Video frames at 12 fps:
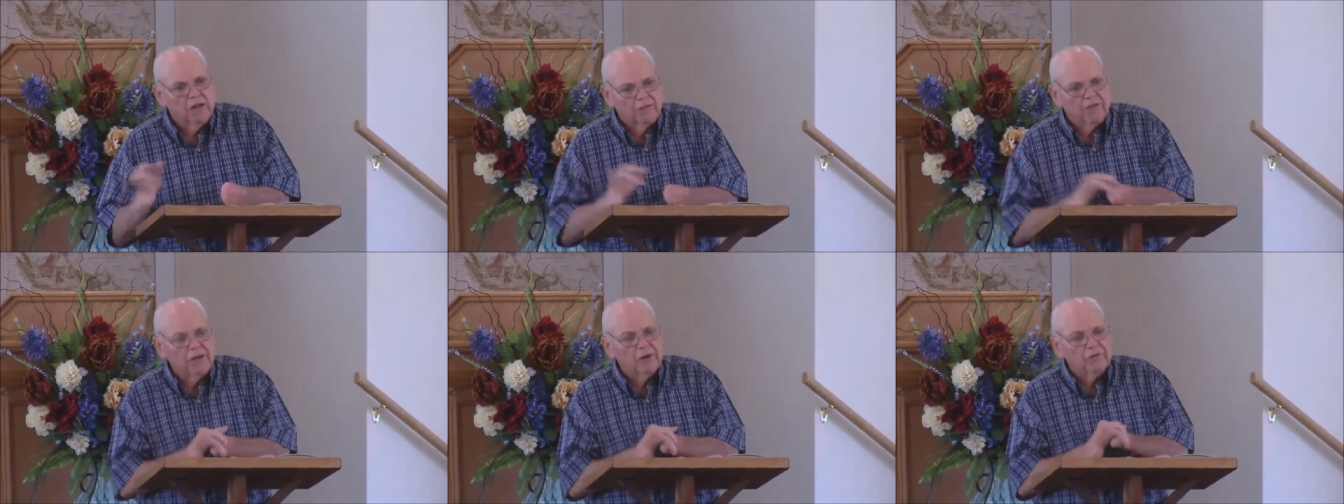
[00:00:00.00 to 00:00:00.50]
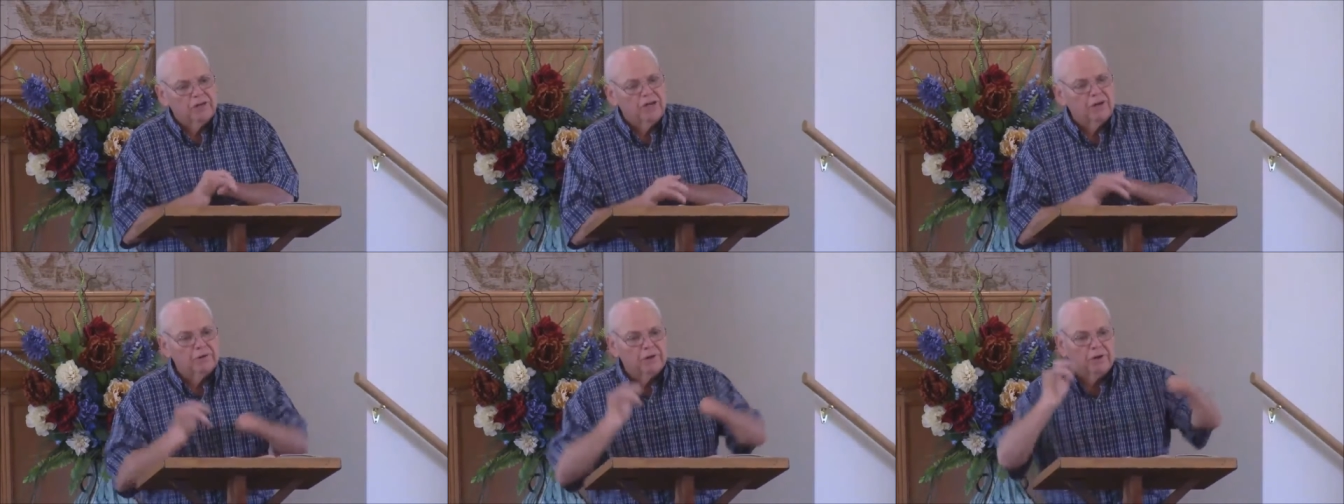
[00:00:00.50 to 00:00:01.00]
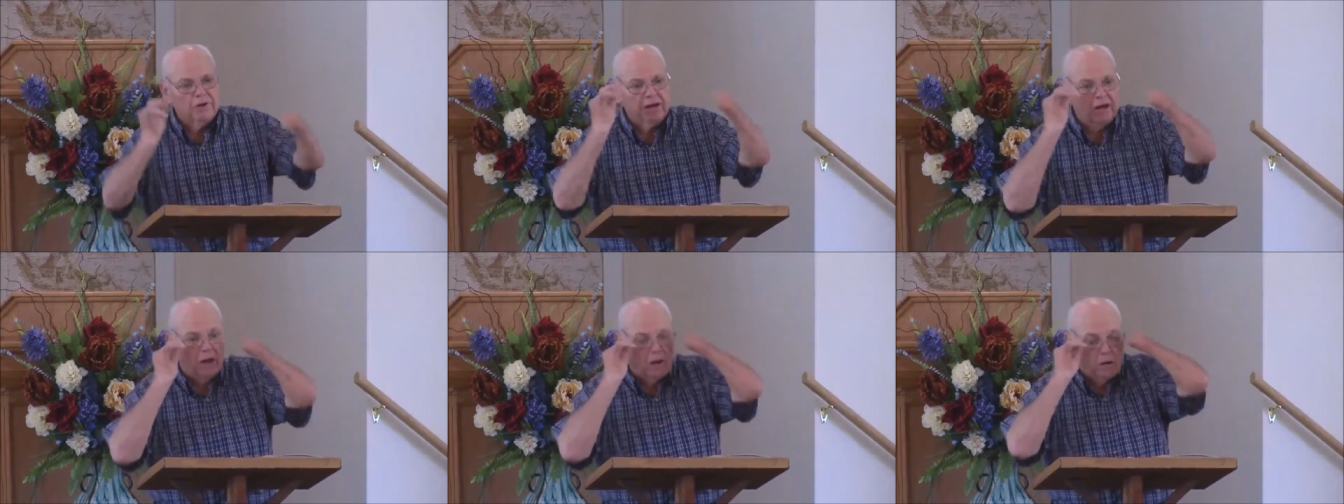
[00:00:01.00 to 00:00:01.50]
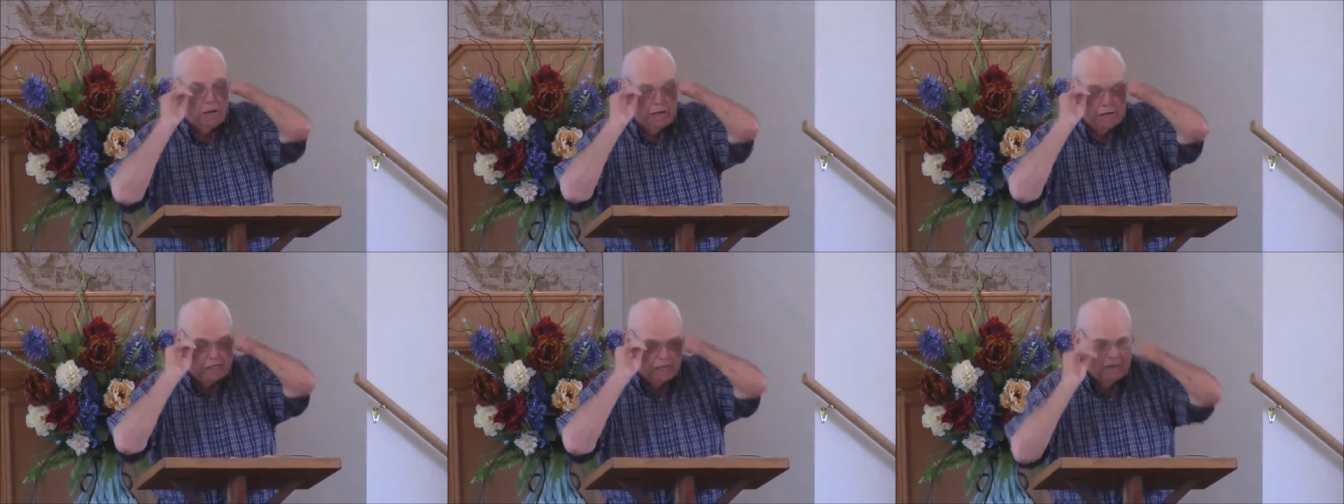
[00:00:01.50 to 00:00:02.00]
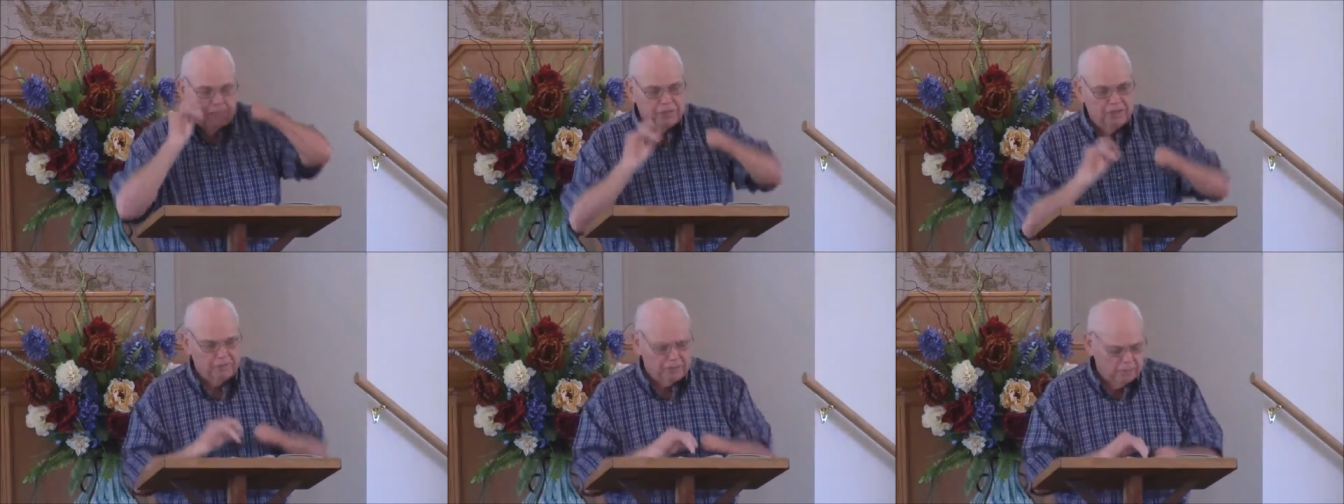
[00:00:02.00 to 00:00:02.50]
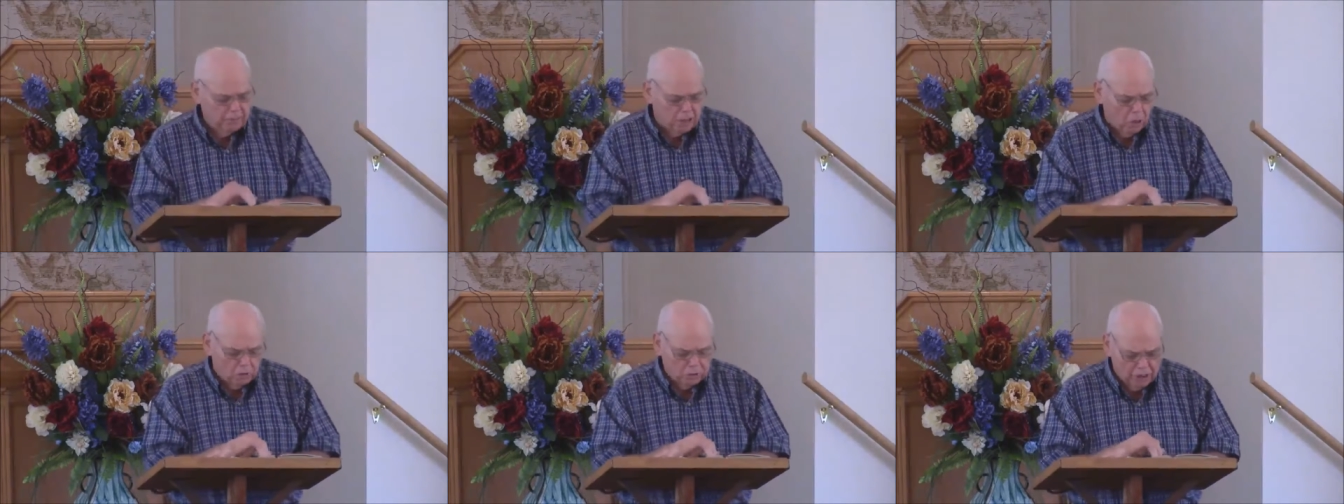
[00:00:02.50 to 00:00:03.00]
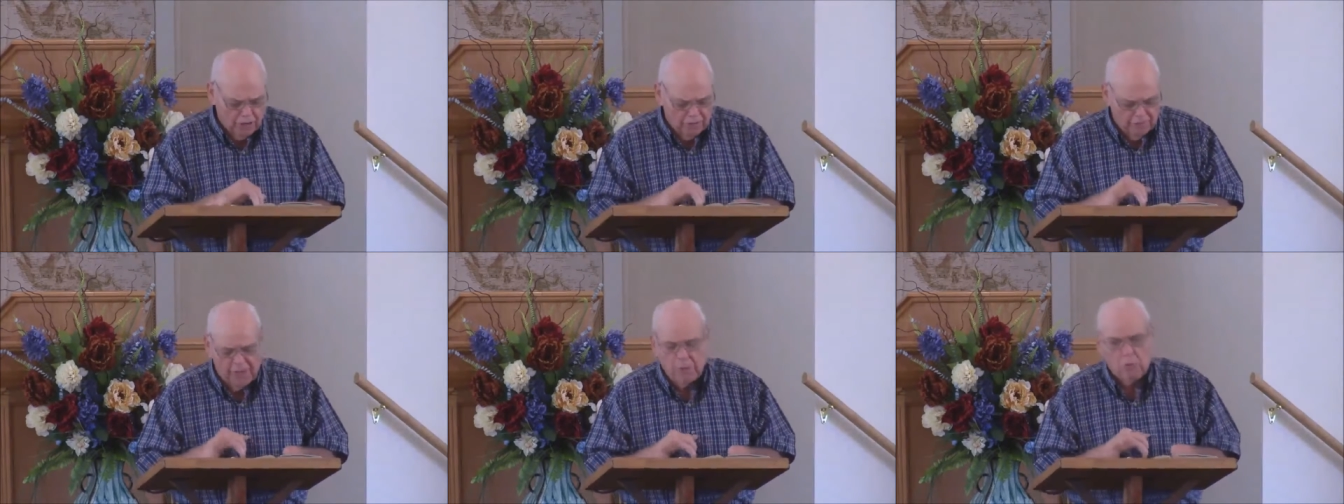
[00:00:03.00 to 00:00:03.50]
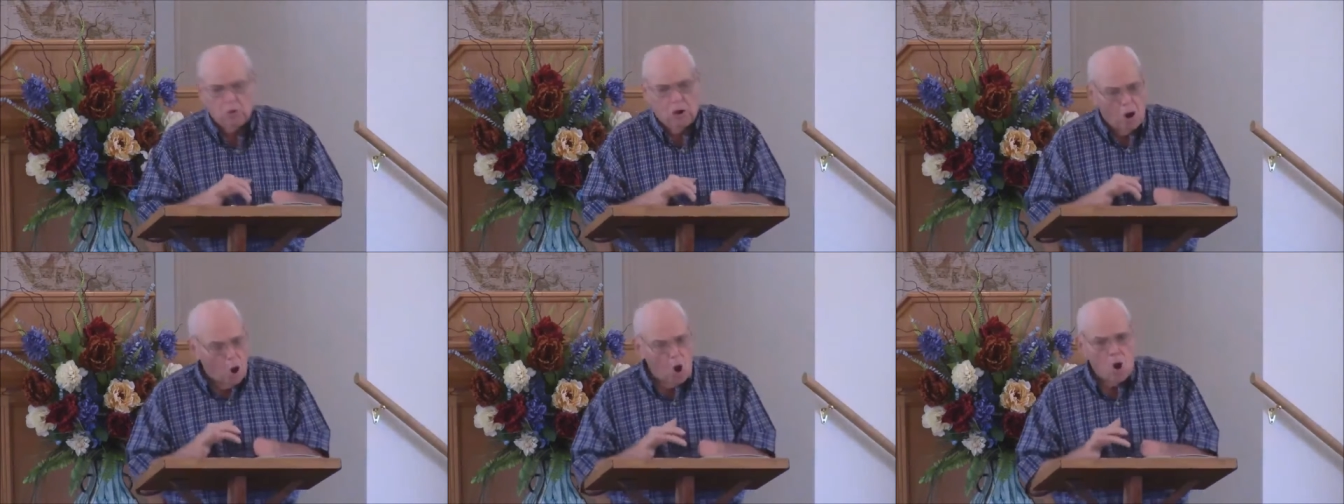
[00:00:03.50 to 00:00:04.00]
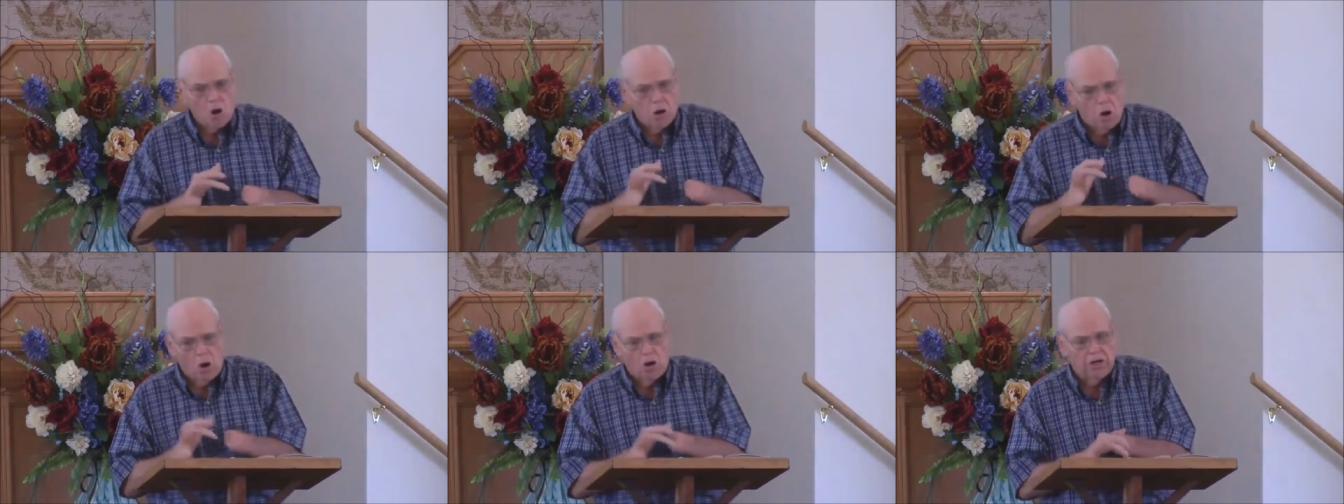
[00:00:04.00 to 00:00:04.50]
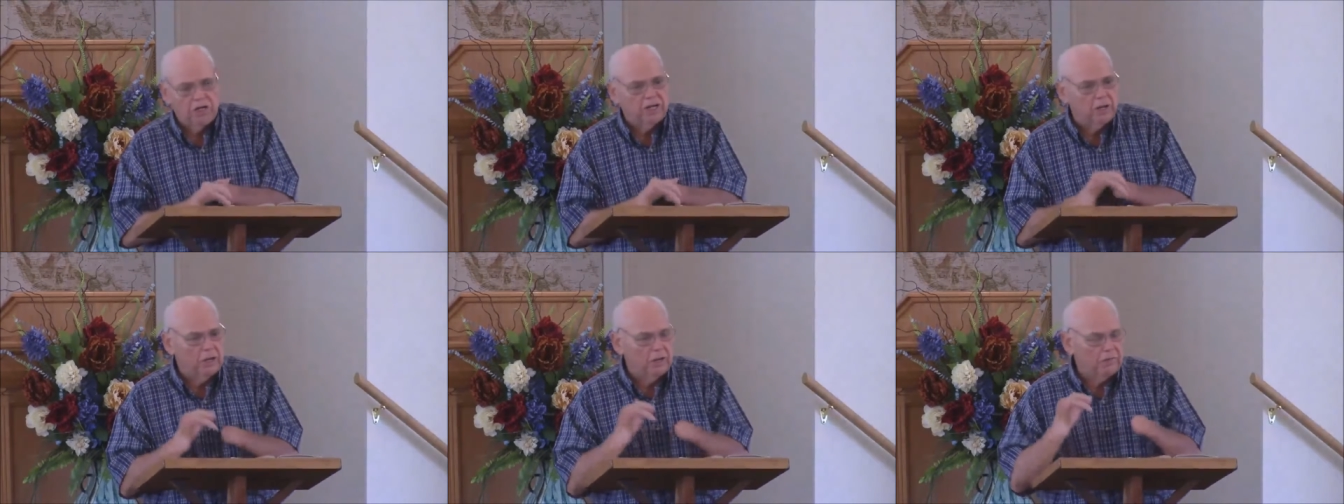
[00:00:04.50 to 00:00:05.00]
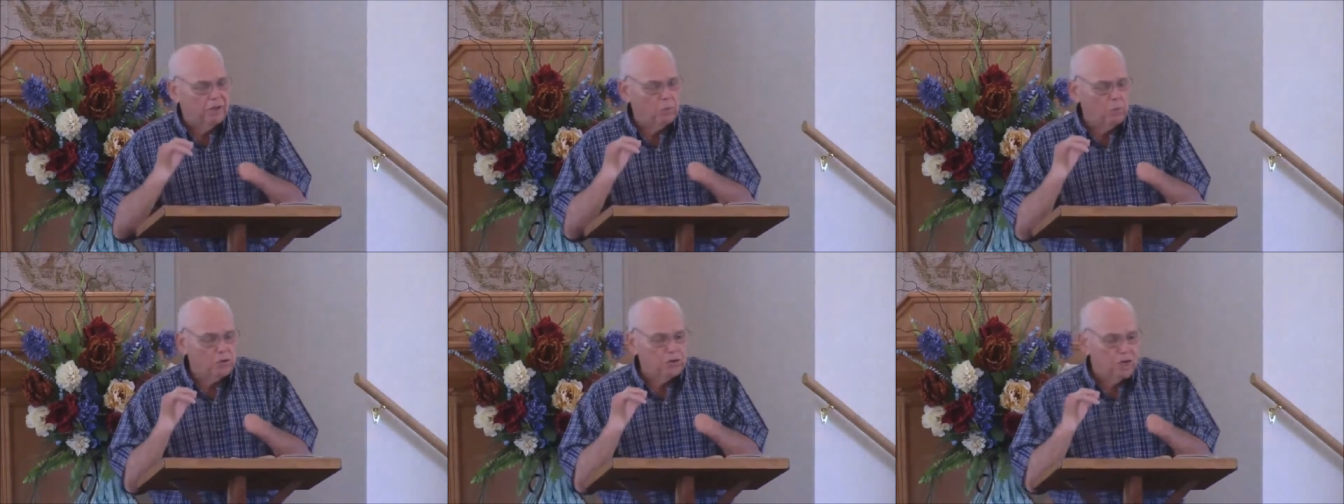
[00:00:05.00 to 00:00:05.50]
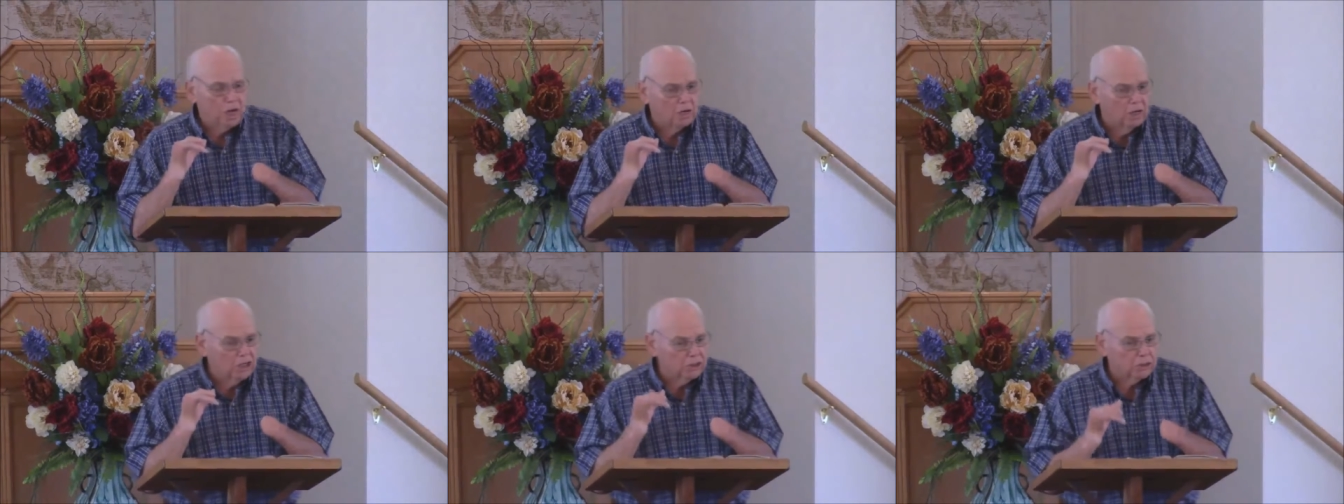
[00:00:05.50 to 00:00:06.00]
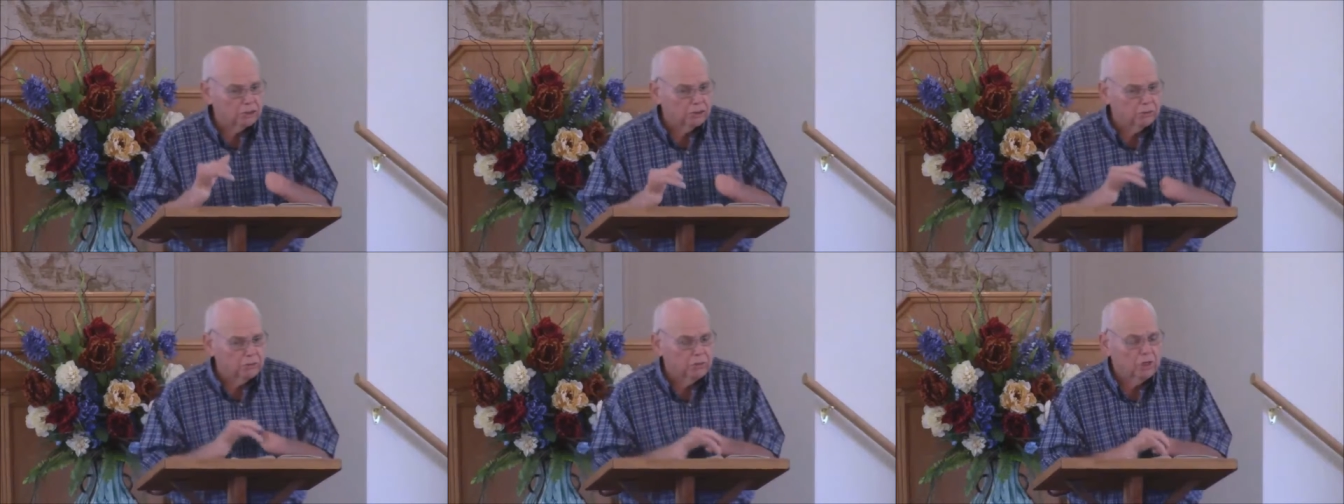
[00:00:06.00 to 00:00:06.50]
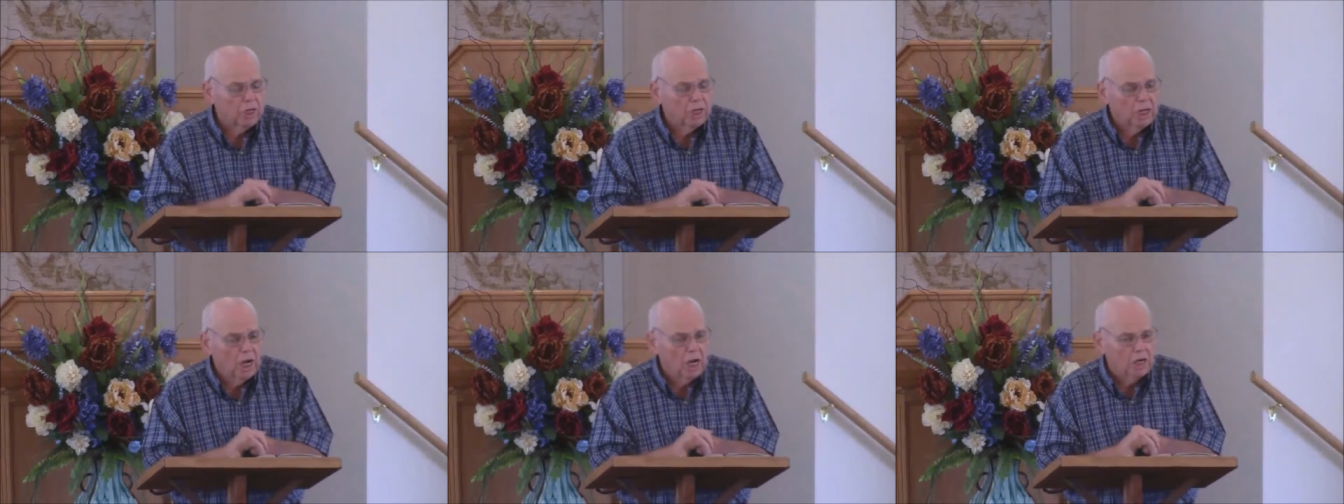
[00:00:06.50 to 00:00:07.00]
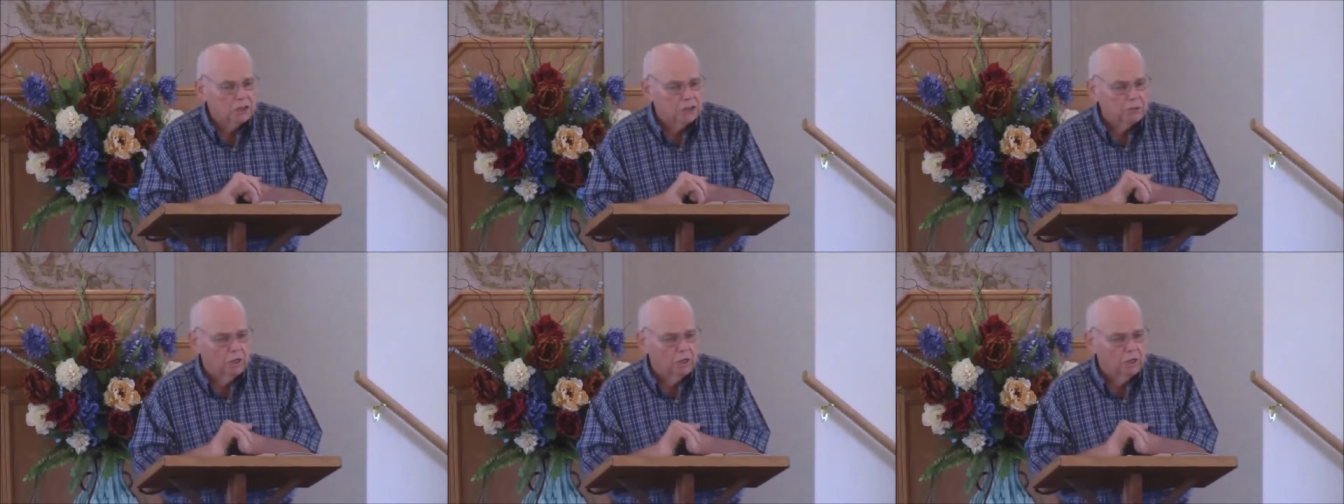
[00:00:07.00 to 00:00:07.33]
They are down there now in captivity because they were hard-hearted. They would not listen to God's